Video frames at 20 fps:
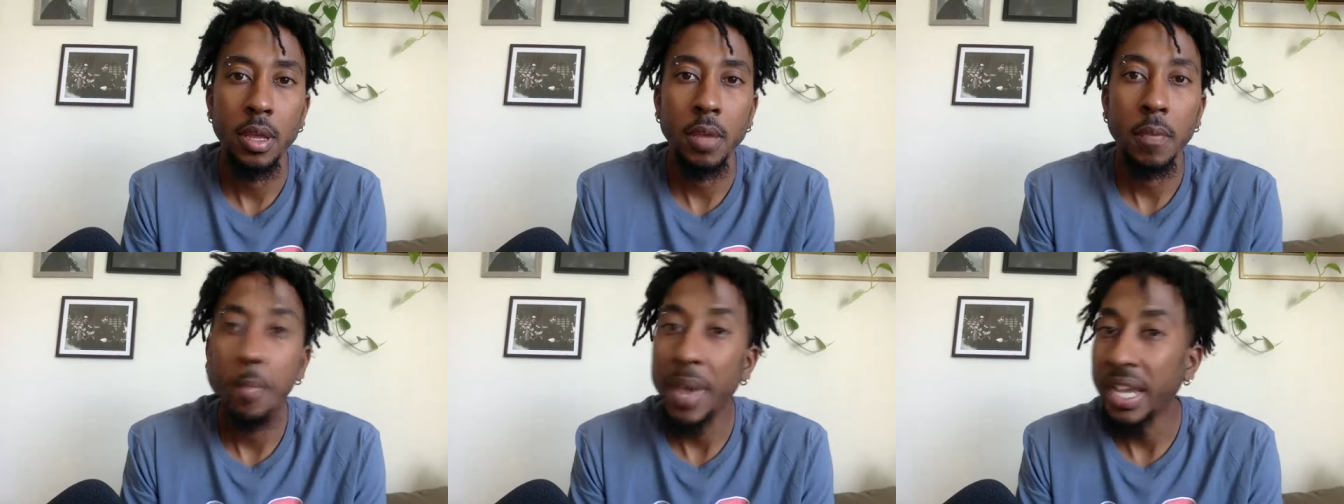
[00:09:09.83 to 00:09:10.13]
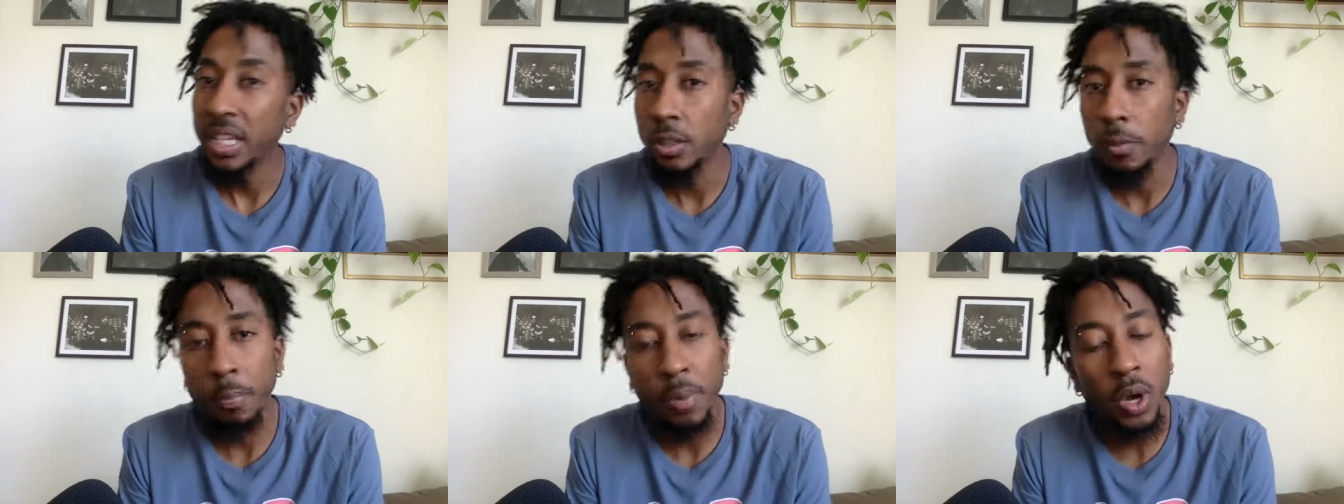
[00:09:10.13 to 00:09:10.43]

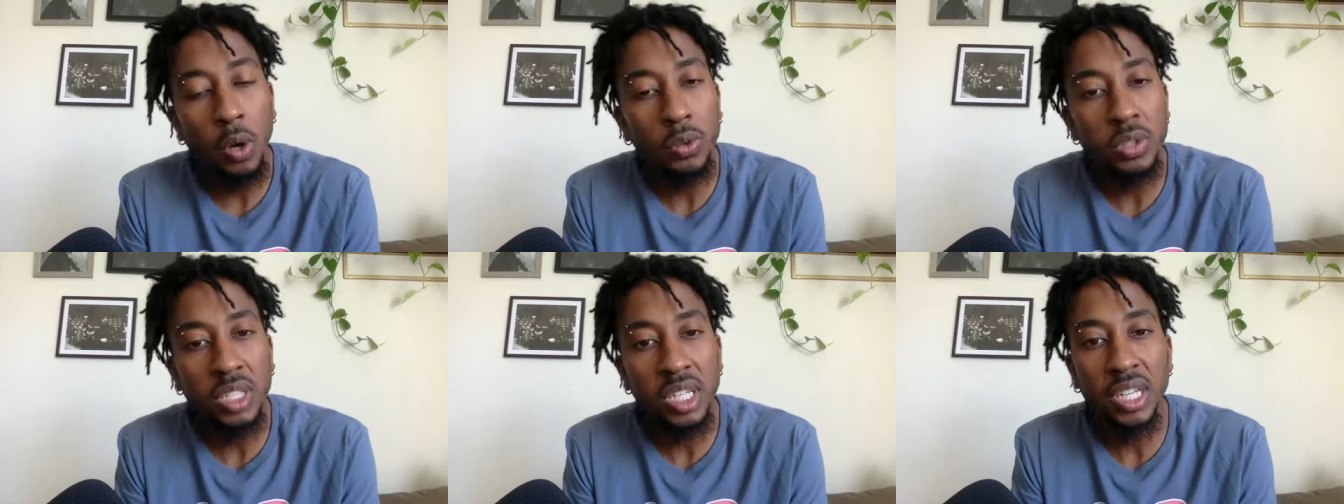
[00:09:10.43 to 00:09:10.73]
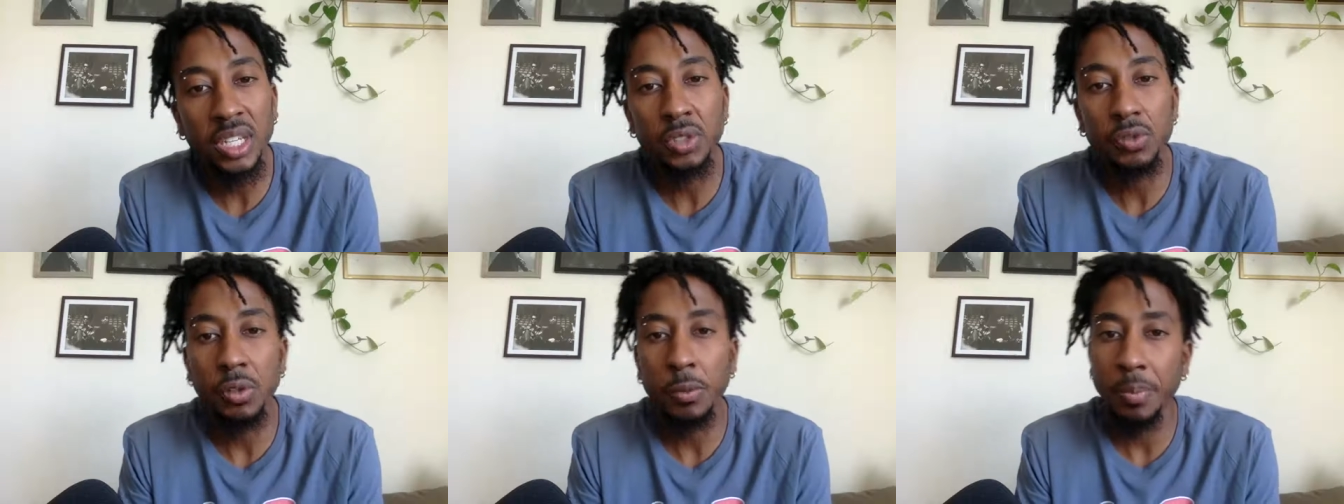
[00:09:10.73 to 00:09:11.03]
Make the post
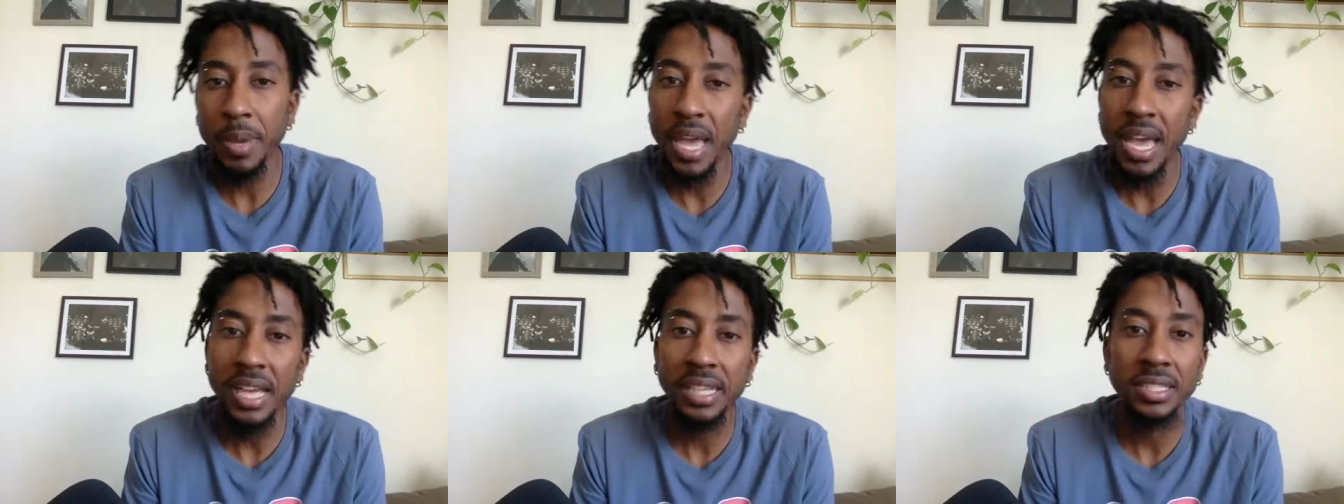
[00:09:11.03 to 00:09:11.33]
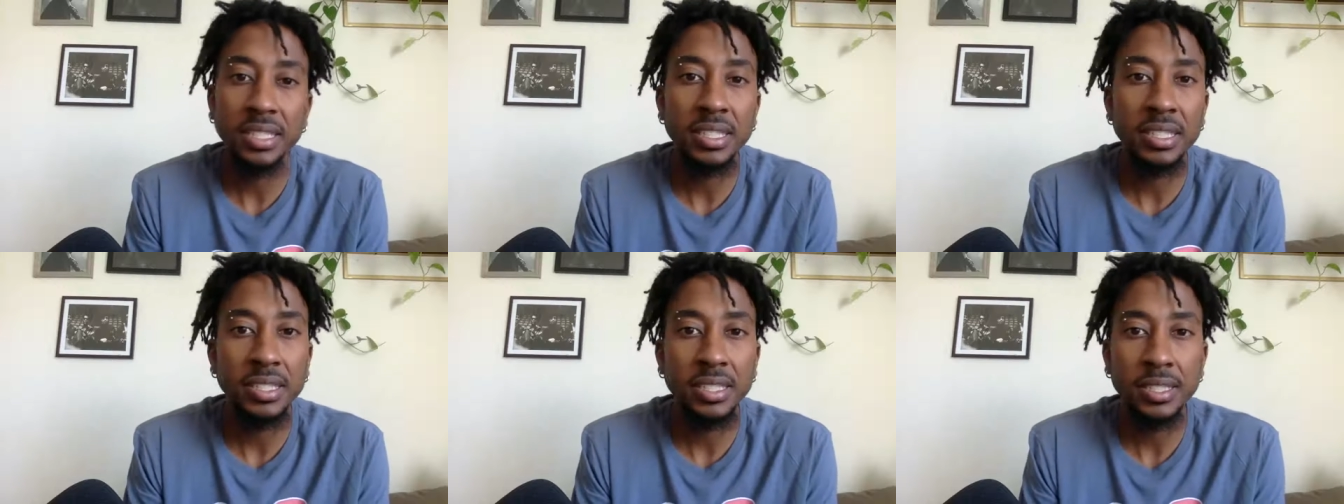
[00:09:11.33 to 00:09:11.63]
entry
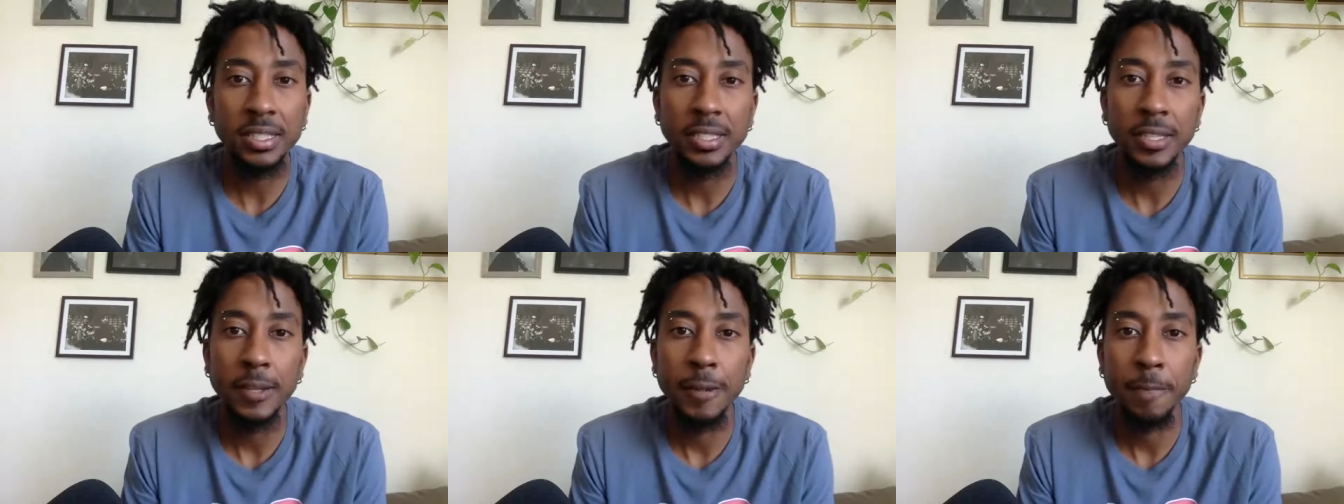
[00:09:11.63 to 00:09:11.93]
passes.